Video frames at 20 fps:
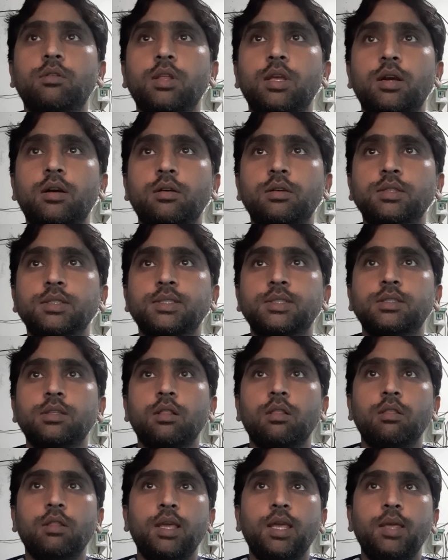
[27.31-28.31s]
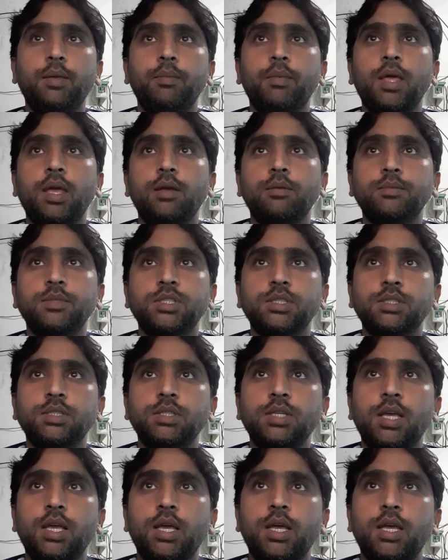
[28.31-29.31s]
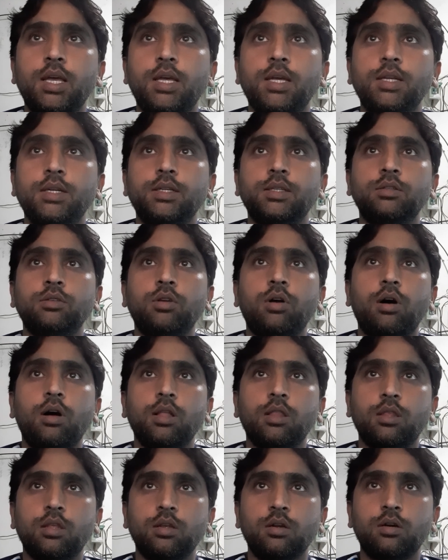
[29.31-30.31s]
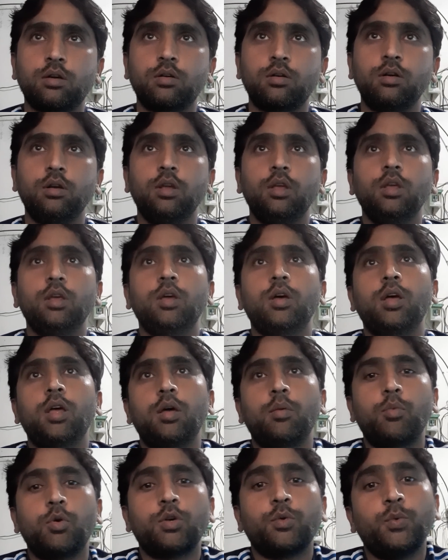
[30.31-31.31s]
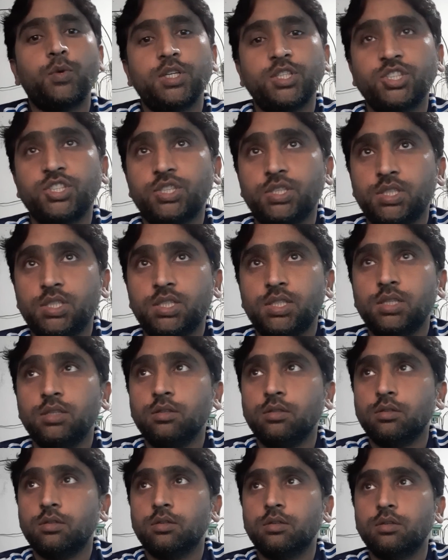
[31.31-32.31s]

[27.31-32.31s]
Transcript: Clarence Lee, MD, and author motivational